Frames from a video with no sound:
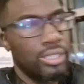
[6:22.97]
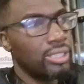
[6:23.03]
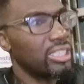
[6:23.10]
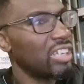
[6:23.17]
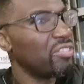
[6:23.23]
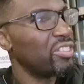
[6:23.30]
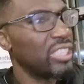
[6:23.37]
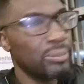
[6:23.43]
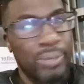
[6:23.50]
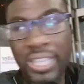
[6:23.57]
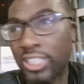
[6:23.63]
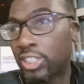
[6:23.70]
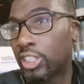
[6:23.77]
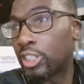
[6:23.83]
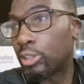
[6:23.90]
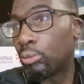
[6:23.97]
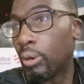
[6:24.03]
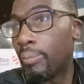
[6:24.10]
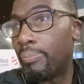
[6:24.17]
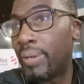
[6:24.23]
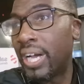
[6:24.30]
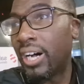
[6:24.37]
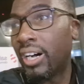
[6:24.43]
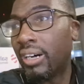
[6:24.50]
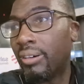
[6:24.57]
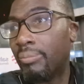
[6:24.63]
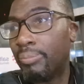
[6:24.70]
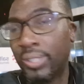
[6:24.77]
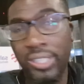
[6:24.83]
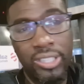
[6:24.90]
Definitely manage this squad better,
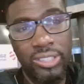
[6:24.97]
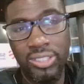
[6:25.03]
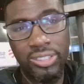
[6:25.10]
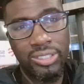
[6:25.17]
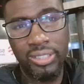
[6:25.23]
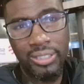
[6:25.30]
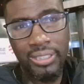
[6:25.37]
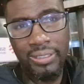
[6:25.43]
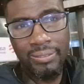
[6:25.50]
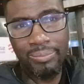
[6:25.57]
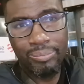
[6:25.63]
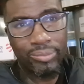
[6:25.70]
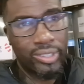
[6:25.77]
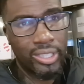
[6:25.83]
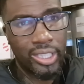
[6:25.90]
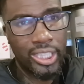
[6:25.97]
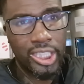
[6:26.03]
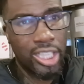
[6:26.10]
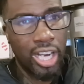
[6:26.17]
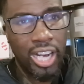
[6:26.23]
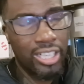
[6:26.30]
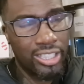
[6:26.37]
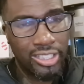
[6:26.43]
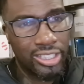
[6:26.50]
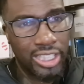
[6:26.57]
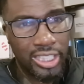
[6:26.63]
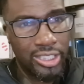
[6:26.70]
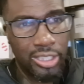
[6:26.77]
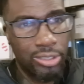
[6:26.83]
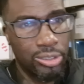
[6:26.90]
because he can't
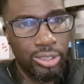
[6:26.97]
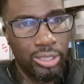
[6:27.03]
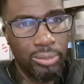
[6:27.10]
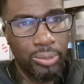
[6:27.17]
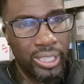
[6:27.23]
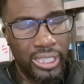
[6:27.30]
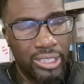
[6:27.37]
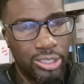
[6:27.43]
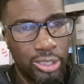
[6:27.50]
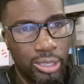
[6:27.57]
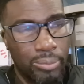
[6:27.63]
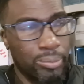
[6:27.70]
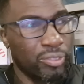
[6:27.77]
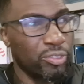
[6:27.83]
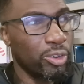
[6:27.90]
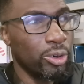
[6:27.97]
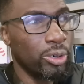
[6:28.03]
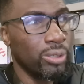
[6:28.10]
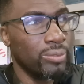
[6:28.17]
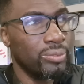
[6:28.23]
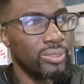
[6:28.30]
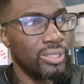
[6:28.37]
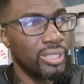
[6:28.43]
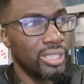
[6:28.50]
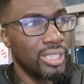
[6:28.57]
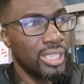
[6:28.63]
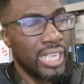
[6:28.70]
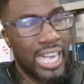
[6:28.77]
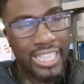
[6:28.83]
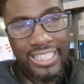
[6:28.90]
continue doing what he's doing before.
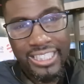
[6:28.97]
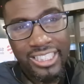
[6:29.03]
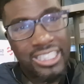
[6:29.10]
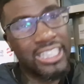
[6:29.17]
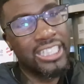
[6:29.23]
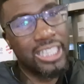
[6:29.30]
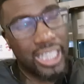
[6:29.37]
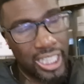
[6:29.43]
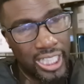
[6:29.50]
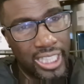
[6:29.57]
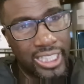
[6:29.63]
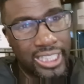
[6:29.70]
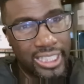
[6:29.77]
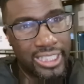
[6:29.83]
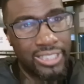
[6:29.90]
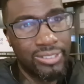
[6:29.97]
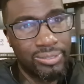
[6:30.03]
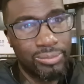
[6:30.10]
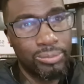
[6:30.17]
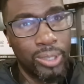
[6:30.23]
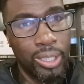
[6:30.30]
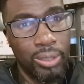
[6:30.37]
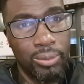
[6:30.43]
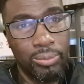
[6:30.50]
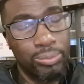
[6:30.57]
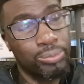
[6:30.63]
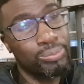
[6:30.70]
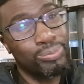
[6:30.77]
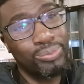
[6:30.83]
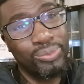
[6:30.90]
And he clearly, well,
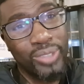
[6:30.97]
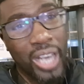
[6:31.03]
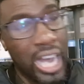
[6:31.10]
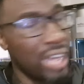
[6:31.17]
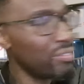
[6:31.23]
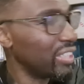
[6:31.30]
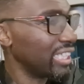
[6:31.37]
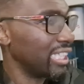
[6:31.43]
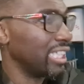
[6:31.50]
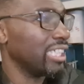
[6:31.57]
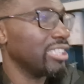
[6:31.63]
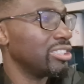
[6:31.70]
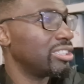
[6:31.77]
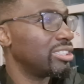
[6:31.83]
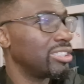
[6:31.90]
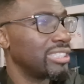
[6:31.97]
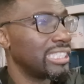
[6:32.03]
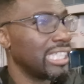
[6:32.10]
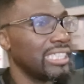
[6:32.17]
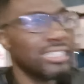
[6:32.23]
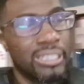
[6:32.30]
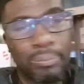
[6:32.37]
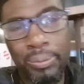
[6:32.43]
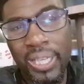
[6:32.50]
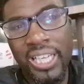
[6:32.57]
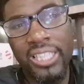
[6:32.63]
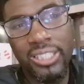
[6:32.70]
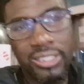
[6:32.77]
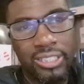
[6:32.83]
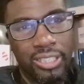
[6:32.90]
either he's telling the
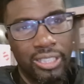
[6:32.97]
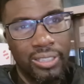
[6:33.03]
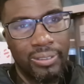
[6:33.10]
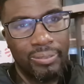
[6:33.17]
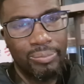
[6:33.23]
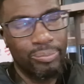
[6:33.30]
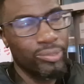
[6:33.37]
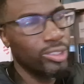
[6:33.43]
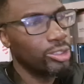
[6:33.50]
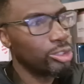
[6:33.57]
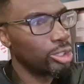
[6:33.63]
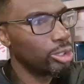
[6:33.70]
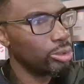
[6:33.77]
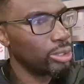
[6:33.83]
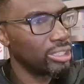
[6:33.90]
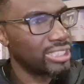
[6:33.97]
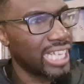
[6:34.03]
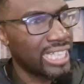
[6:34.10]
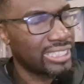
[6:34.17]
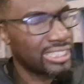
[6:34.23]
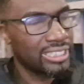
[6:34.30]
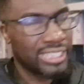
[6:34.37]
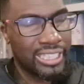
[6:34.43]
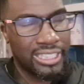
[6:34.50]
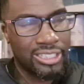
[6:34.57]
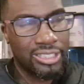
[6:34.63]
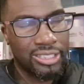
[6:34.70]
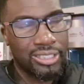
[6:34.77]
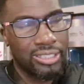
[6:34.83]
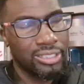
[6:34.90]
players to do the tactics that
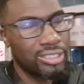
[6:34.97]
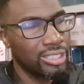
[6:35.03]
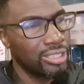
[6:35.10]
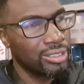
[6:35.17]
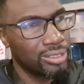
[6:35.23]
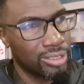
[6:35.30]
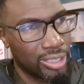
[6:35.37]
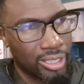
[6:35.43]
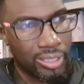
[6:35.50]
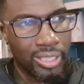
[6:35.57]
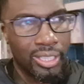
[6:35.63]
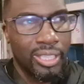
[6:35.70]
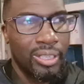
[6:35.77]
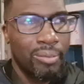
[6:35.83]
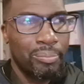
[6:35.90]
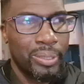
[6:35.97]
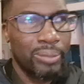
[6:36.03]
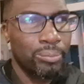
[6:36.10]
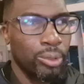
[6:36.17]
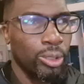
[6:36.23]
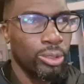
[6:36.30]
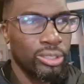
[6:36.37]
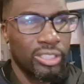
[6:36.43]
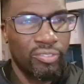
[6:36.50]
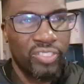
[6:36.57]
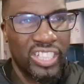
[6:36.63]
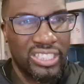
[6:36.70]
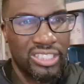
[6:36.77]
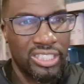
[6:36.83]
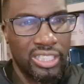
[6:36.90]
he's to be more
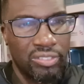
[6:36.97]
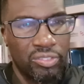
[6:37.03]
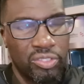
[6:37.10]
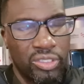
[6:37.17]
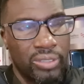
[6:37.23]
defensive